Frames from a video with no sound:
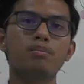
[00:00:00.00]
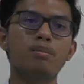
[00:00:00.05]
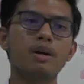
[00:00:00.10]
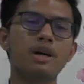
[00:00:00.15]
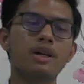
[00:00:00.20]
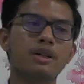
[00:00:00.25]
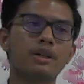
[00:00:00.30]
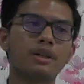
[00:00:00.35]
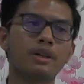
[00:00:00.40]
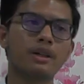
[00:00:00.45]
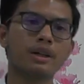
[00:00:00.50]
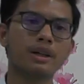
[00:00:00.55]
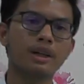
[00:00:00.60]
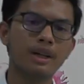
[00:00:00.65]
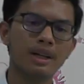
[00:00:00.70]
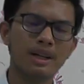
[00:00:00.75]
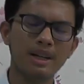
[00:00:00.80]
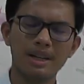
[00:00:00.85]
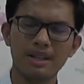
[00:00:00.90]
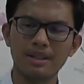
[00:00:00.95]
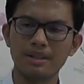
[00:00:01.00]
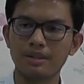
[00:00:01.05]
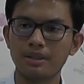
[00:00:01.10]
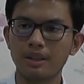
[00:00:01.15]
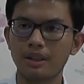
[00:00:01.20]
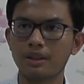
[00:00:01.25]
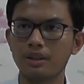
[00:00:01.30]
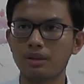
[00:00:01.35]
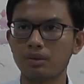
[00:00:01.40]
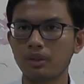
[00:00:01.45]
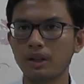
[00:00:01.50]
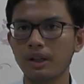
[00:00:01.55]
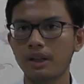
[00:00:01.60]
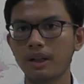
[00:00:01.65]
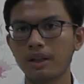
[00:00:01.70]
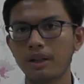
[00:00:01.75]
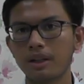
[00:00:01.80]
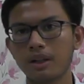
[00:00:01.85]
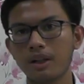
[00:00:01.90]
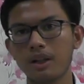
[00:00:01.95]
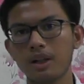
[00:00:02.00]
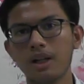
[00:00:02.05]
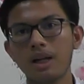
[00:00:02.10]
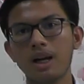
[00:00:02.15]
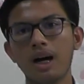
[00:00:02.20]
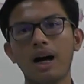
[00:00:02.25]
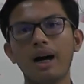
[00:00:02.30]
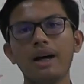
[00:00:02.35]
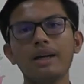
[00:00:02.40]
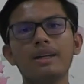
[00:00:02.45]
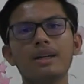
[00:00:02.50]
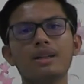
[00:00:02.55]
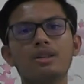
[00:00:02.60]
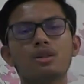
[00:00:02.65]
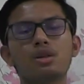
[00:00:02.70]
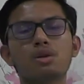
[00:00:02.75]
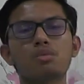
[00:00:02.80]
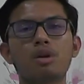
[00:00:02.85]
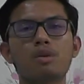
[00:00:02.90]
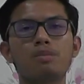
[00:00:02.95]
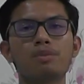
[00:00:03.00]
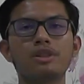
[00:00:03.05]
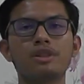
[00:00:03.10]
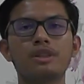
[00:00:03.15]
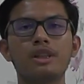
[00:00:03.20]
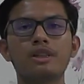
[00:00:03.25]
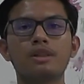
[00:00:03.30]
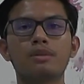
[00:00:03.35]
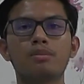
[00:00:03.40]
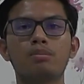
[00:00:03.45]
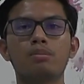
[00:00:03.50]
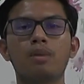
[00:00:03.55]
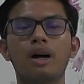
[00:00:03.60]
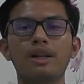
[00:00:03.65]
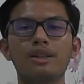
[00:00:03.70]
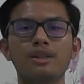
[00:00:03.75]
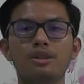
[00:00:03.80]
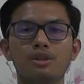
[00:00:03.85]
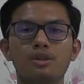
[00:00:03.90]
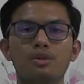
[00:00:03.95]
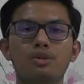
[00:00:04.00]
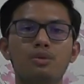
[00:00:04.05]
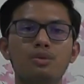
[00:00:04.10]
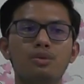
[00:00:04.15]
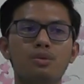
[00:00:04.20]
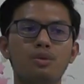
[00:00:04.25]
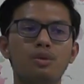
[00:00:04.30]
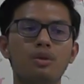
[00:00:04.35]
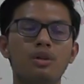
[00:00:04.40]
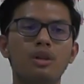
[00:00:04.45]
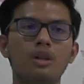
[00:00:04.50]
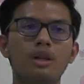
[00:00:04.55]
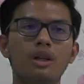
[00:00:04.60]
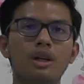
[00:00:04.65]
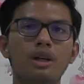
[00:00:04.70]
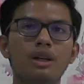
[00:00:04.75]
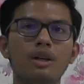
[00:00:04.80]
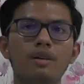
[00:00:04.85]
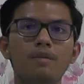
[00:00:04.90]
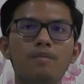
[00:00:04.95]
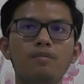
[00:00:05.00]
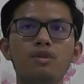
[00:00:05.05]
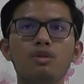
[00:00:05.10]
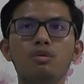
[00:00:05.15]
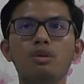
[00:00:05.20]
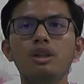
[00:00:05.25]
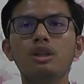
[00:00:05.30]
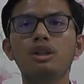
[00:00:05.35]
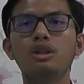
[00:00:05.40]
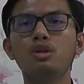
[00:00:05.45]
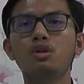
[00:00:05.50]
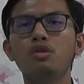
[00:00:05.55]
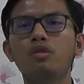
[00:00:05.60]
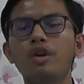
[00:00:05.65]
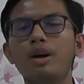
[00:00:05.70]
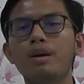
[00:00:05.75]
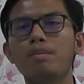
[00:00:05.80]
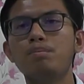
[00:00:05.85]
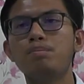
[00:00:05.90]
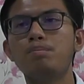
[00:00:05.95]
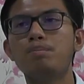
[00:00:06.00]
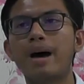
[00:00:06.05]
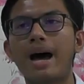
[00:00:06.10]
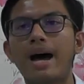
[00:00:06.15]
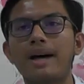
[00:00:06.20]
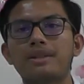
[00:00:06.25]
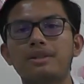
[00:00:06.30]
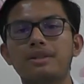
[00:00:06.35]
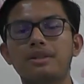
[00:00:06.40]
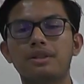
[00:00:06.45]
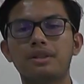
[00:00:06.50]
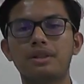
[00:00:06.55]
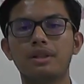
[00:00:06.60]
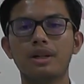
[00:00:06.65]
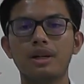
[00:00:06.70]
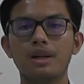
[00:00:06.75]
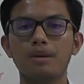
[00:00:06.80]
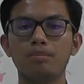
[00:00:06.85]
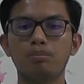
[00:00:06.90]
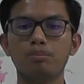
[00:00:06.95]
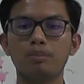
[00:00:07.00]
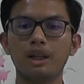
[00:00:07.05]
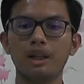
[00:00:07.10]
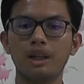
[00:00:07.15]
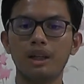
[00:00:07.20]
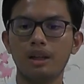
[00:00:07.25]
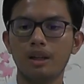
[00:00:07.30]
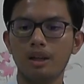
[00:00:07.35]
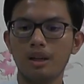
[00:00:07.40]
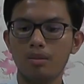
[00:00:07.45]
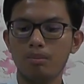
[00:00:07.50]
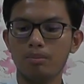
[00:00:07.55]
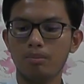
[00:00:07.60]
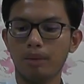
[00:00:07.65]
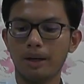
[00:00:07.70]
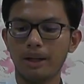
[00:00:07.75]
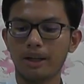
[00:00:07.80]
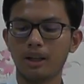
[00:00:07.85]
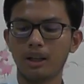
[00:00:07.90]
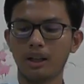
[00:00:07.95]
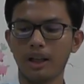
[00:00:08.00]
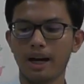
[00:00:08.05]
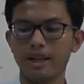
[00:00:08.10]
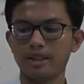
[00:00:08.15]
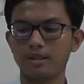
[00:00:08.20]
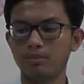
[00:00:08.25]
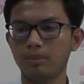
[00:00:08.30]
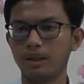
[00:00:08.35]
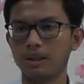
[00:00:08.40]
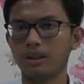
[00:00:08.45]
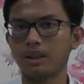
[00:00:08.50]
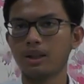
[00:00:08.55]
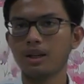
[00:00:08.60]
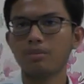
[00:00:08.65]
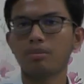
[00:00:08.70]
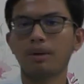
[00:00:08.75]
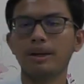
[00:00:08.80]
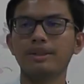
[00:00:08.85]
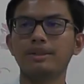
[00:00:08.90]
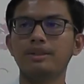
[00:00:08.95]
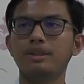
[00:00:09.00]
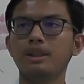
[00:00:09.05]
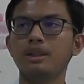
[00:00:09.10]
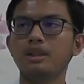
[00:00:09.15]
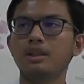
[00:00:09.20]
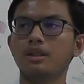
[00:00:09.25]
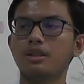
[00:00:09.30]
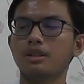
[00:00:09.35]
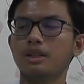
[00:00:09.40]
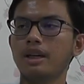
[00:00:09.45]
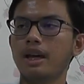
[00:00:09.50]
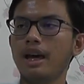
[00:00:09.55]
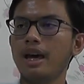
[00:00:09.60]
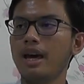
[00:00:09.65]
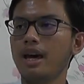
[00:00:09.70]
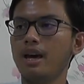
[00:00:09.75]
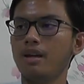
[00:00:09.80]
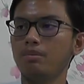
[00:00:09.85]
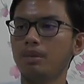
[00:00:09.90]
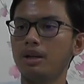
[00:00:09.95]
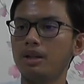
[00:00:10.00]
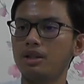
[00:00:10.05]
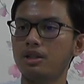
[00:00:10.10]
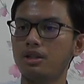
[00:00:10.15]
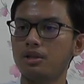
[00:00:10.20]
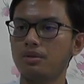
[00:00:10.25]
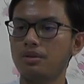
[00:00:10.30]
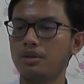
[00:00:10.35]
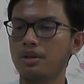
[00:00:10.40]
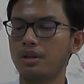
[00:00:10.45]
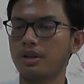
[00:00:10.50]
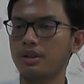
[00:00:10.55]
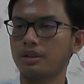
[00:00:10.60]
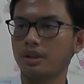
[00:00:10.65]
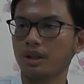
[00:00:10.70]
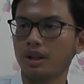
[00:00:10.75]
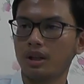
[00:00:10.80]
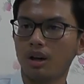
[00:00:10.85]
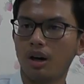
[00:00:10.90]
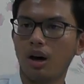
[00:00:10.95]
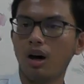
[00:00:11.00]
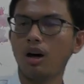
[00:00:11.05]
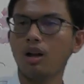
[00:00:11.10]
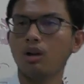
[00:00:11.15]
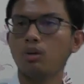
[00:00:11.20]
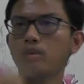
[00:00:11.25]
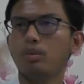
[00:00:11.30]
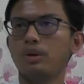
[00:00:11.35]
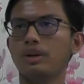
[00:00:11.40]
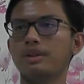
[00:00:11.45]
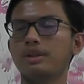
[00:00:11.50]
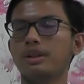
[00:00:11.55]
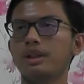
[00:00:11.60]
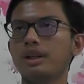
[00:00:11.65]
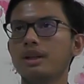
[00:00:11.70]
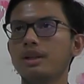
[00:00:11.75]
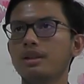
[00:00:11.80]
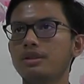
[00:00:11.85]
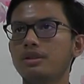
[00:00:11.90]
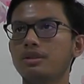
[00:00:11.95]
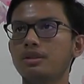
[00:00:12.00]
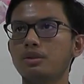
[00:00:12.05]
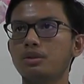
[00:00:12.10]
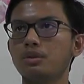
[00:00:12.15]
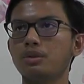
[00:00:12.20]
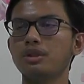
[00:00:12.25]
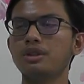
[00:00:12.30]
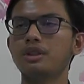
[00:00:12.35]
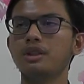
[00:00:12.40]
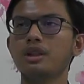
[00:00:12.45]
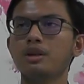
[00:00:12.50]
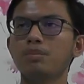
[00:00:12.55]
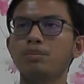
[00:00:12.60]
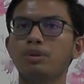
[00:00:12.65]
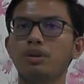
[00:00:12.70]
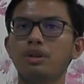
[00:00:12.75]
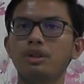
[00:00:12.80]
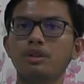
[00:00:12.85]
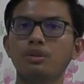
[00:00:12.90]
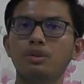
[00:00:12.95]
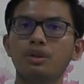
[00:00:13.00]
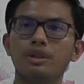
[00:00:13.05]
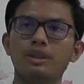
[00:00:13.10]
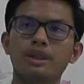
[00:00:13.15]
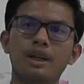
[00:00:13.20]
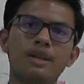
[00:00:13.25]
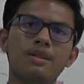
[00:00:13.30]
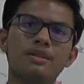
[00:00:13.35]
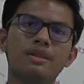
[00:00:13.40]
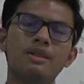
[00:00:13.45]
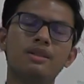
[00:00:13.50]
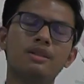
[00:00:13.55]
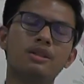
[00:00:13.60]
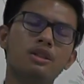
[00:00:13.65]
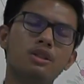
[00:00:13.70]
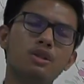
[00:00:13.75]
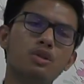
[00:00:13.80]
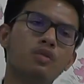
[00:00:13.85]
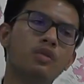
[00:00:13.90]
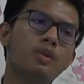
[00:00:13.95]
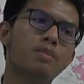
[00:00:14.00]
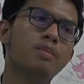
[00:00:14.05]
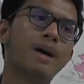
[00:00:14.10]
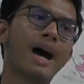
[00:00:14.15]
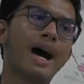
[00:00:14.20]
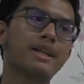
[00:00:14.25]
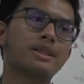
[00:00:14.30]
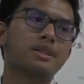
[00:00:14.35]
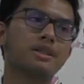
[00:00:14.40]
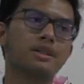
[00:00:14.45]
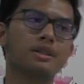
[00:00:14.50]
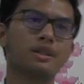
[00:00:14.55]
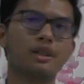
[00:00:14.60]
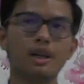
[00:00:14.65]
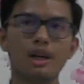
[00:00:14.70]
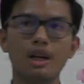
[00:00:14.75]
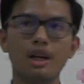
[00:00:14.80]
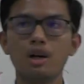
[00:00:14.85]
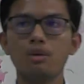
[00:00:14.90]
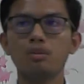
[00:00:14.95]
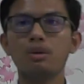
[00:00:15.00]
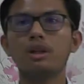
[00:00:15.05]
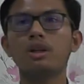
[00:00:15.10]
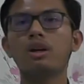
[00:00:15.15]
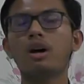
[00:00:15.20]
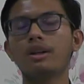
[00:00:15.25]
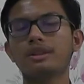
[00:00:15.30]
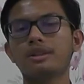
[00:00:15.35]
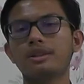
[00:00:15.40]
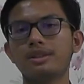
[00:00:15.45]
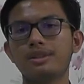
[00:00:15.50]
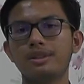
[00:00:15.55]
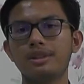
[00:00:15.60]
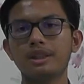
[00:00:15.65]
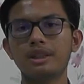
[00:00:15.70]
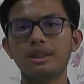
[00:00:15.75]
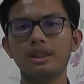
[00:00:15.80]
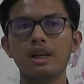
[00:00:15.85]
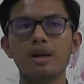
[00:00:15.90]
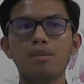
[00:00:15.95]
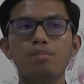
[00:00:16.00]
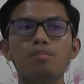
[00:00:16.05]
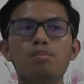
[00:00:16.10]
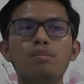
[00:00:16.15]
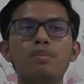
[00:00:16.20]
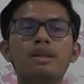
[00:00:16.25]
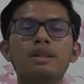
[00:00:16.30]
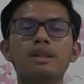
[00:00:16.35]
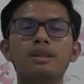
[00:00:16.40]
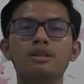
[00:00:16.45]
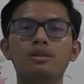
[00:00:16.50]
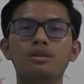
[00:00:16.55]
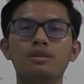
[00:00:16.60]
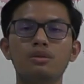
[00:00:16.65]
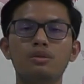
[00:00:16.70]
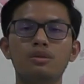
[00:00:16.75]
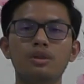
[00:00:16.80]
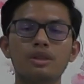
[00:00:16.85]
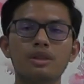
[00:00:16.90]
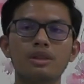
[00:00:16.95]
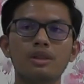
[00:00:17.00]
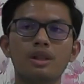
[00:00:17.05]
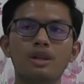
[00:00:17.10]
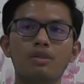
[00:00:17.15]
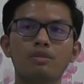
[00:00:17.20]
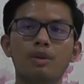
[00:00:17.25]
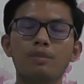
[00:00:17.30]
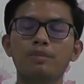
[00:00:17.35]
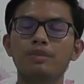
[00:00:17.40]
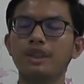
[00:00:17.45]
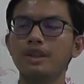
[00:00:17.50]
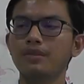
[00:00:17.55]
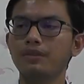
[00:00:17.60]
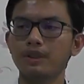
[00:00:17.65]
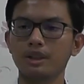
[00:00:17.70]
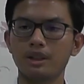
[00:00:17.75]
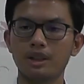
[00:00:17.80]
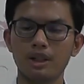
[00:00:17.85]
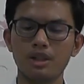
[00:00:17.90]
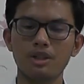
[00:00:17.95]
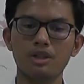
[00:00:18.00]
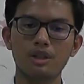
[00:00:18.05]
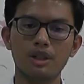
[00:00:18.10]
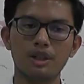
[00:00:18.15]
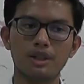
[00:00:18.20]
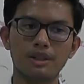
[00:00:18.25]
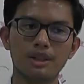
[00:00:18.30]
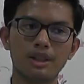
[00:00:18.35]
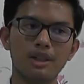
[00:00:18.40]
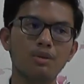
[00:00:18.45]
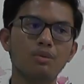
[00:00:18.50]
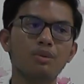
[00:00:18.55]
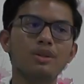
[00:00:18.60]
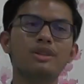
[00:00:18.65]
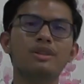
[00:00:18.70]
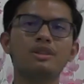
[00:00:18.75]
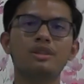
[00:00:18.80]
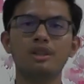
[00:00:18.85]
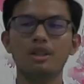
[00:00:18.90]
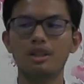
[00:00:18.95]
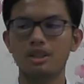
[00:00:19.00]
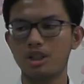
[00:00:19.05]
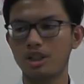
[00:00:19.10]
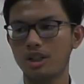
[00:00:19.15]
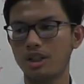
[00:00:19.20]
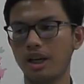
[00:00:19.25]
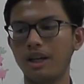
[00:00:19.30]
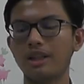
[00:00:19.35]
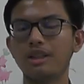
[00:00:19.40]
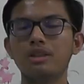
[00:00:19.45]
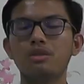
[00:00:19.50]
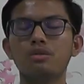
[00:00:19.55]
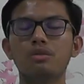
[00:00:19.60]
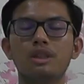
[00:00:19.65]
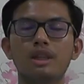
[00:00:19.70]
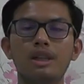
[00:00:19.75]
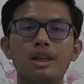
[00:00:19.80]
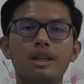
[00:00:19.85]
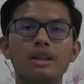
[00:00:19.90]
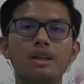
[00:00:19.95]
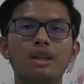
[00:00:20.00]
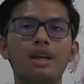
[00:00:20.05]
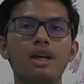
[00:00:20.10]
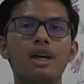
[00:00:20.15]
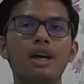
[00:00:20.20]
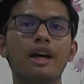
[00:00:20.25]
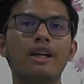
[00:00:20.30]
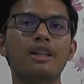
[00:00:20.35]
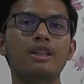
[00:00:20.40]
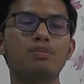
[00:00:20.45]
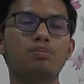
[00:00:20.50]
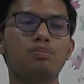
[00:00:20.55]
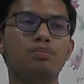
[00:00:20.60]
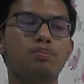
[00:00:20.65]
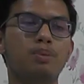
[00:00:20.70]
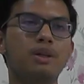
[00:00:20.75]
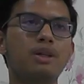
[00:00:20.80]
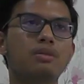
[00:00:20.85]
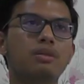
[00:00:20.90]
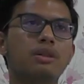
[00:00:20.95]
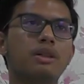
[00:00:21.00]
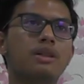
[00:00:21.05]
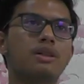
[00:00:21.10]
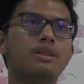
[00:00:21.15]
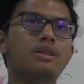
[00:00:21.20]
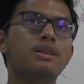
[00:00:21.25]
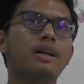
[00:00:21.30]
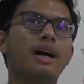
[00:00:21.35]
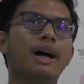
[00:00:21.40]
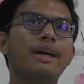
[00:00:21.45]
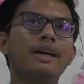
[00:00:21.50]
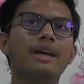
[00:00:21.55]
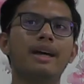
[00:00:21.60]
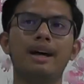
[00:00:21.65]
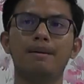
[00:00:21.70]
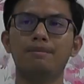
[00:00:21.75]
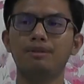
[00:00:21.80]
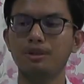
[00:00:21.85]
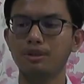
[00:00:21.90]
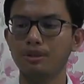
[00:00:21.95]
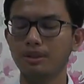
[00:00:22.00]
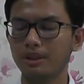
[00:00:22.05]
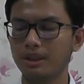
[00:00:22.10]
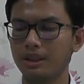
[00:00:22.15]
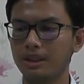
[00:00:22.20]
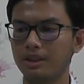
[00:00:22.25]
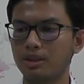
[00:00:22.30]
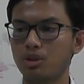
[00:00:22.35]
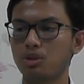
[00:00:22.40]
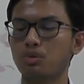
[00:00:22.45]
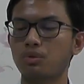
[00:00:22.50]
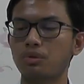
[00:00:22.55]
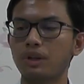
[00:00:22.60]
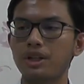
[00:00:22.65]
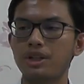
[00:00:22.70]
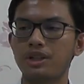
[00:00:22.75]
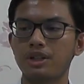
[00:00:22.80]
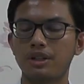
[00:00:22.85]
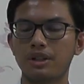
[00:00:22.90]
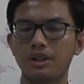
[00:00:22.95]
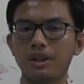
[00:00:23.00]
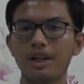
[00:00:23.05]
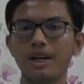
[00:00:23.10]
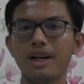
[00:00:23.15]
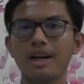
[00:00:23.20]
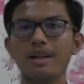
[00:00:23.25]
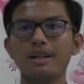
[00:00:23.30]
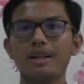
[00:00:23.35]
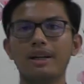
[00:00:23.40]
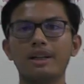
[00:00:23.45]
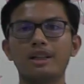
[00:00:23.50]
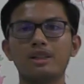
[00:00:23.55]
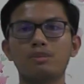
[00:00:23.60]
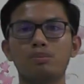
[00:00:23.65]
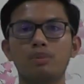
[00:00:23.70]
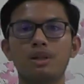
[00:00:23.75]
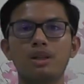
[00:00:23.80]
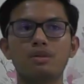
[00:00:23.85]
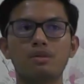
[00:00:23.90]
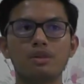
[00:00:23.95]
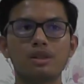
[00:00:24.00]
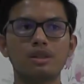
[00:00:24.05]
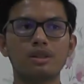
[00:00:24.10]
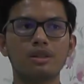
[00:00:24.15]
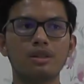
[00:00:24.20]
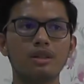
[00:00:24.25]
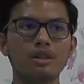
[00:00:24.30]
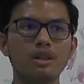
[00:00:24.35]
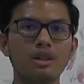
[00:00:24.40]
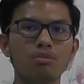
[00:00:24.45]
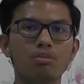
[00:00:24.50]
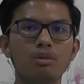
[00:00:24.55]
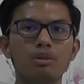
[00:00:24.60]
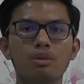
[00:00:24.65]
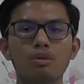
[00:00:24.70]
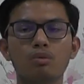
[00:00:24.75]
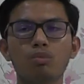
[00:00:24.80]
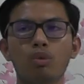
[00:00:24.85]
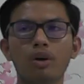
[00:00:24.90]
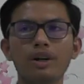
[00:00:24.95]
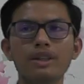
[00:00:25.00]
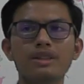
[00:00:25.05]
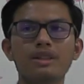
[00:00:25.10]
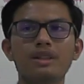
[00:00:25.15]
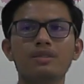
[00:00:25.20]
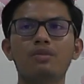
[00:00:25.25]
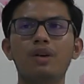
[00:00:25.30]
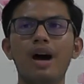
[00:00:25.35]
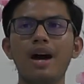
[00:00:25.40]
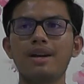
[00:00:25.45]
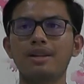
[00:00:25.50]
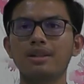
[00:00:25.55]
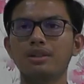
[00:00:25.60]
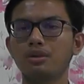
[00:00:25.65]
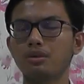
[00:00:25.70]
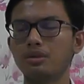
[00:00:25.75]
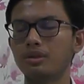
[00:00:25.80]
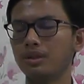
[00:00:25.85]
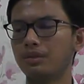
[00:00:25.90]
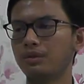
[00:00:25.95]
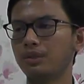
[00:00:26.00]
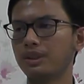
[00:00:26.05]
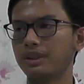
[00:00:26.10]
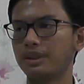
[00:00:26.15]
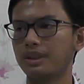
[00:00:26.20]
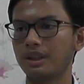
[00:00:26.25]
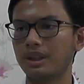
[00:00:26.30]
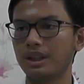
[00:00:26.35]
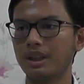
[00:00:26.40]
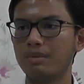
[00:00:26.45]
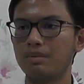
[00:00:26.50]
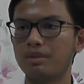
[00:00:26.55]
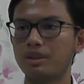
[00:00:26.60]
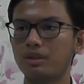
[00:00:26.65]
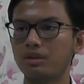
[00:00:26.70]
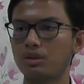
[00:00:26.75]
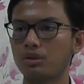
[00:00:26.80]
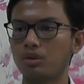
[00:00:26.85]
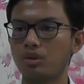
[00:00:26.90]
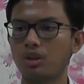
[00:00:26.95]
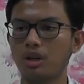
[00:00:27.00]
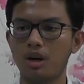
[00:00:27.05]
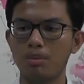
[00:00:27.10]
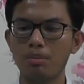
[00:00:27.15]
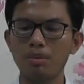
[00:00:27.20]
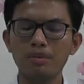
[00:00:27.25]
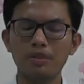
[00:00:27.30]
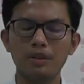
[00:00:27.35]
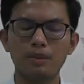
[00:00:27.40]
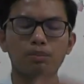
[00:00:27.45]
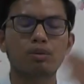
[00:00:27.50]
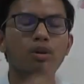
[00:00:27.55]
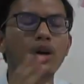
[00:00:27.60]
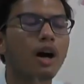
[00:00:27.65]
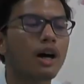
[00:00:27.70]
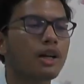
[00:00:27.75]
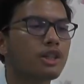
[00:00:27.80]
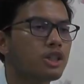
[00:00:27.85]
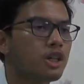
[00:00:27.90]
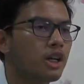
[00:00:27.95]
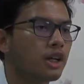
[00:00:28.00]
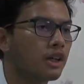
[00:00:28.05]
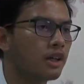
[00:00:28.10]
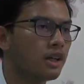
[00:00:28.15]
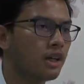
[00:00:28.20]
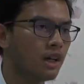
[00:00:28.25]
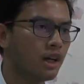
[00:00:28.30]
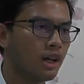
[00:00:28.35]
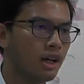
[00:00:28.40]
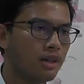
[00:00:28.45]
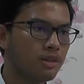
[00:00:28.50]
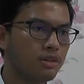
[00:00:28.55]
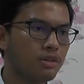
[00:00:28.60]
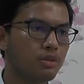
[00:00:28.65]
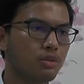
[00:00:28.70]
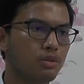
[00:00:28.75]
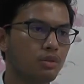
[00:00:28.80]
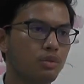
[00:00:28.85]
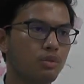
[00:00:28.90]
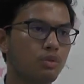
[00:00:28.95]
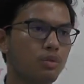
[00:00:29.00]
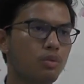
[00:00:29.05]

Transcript: better. In sixth grade, I get to represent my school to a youth ambassador. Me, my classmates, my seniors, and my juniors all went to Singapore to attend this youth ambassador. We got to see many students from different countries. It was such a unique experience. I absolutely treasured that experience. We were once divided into different teams to come up with a project to